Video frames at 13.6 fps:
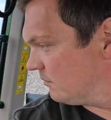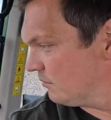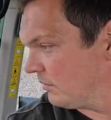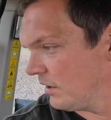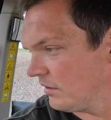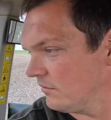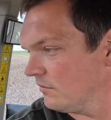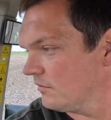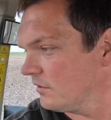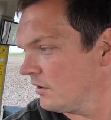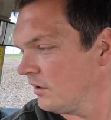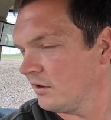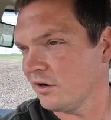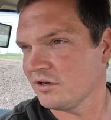but
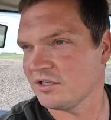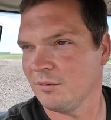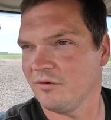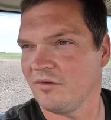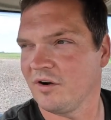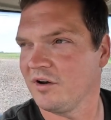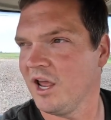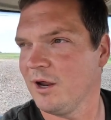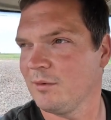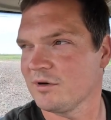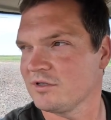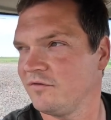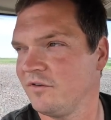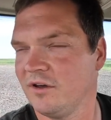on some of our
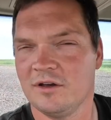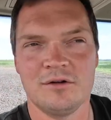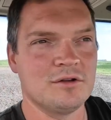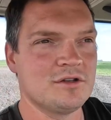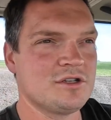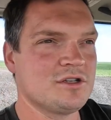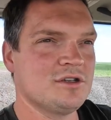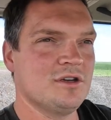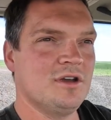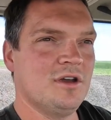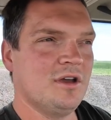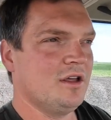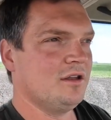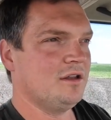neighbors' fields,
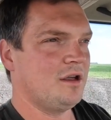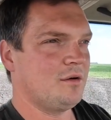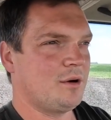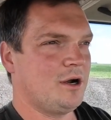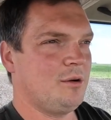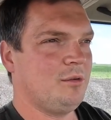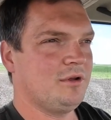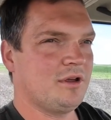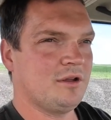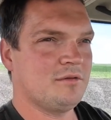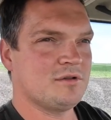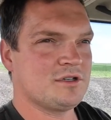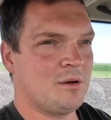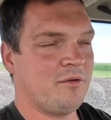they were able to,
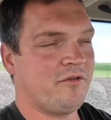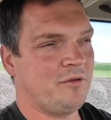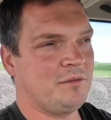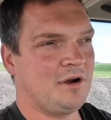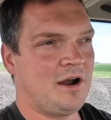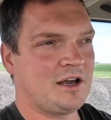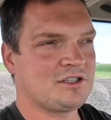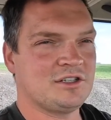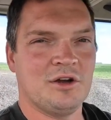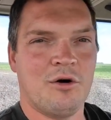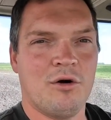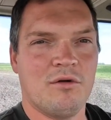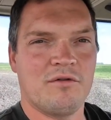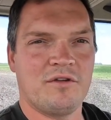and some of them, they're actually
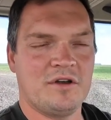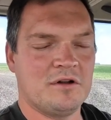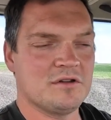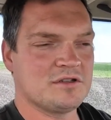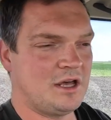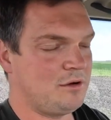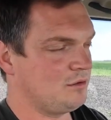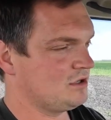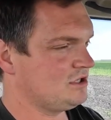whole fields that were